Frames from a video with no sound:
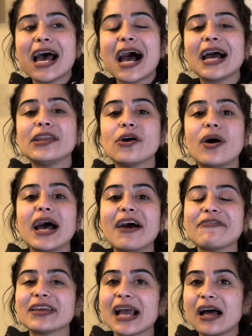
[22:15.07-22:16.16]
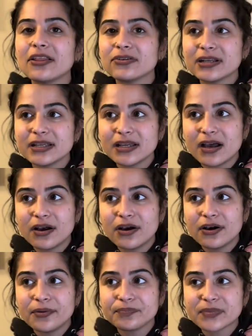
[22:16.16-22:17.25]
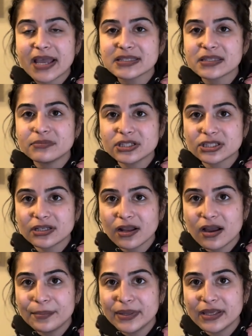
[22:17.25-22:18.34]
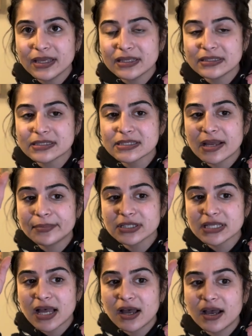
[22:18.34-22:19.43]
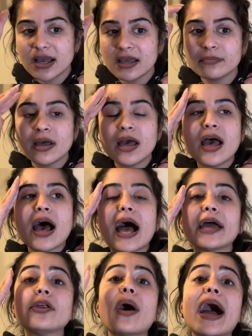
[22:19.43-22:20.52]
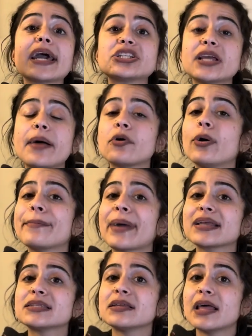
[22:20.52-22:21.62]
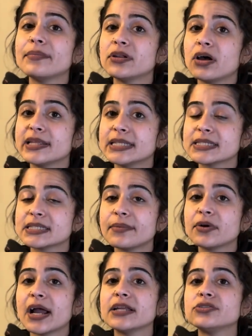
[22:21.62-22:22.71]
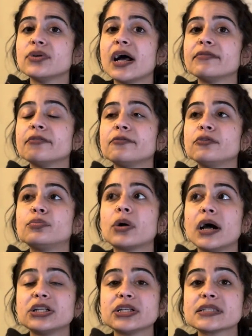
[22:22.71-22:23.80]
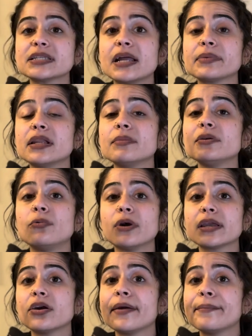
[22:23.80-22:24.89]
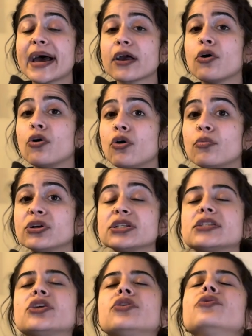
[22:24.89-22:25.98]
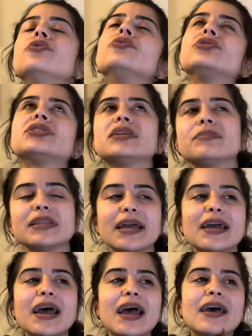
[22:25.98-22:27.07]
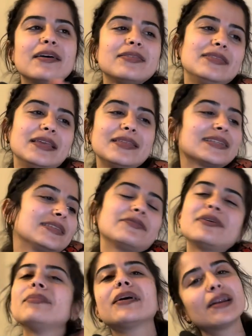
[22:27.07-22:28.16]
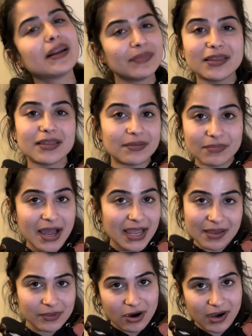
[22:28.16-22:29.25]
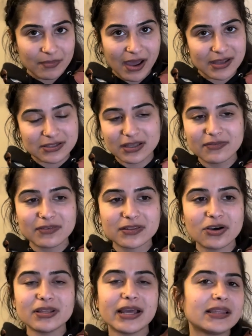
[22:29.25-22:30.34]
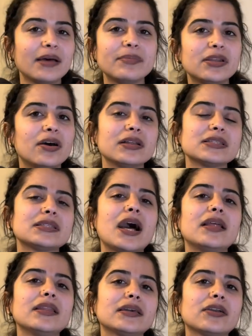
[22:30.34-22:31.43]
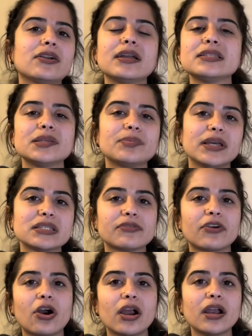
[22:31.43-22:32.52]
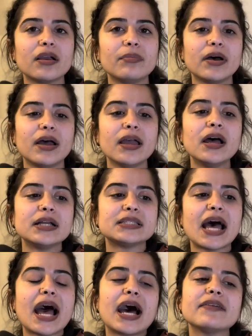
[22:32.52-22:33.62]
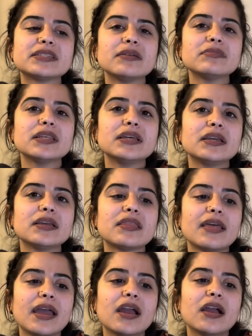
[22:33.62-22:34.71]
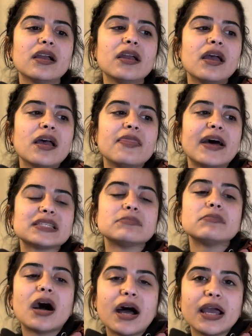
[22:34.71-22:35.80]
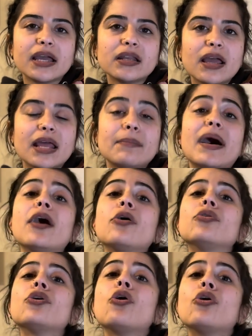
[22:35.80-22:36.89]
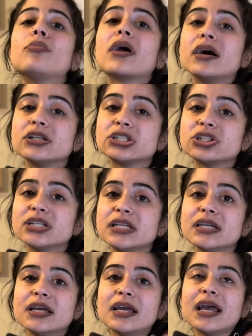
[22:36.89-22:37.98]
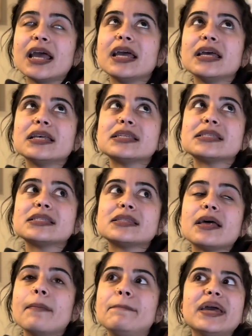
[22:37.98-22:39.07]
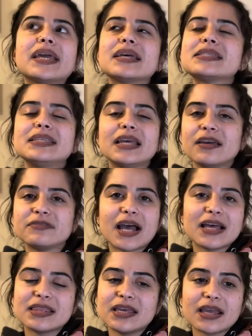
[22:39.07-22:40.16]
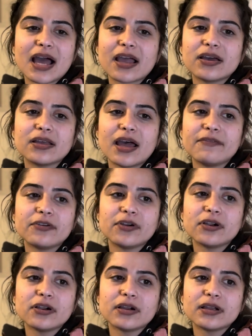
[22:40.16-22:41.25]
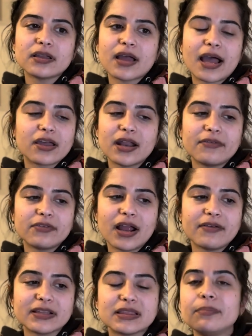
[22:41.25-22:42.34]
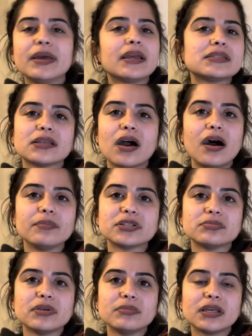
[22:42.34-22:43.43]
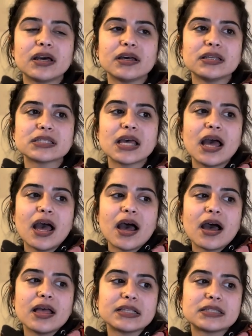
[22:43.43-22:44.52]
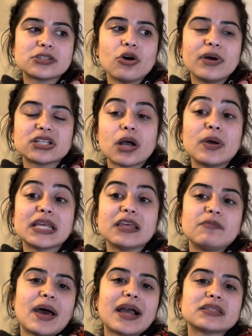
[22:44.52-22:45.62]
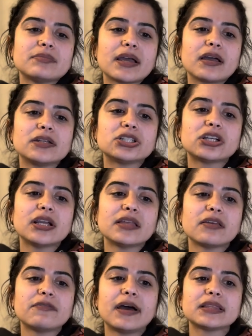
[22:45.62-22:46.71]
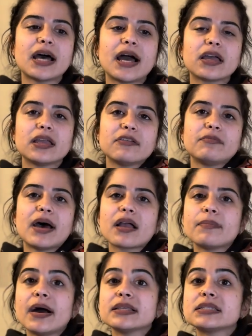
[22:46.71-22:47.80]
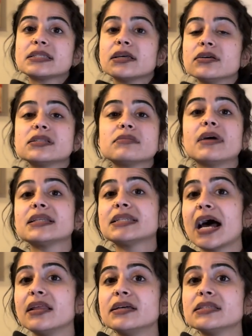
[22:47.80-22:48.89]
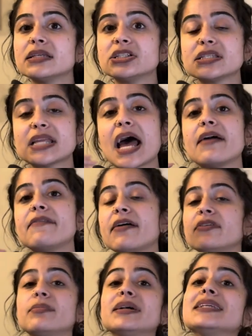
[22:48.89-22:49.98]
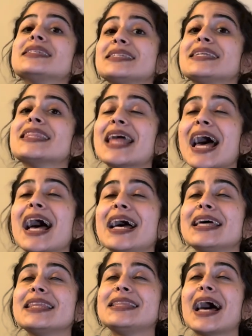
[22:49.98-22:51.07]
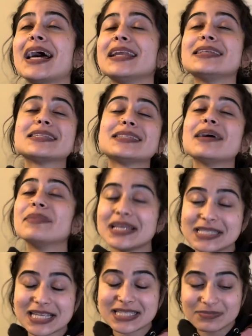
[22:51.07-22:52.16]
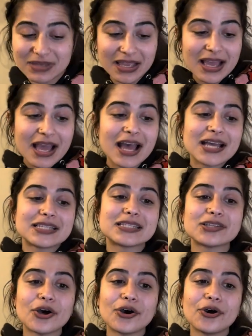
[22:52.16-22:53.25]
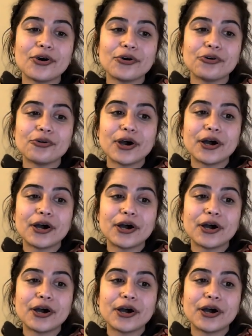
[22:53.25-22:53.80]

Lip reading: I know I have a gallery exhibition coming in the summertime. I know actually I'm going back to Lebanon this summer. I do have a few projects that I'm going to be working on back home, which is huge to me. Like, that's even bigger to me than Miami Art Basel, even though like Lebanon's not like a crazy place for art. But to have something there that's mine in my own home country is the biggest gift I think I could ever have, like the biggest accomplishment, because it's so much I want to give back to my country, and the fact that I could give back my skills and my talents and just have everybody see that is amazing to me. So,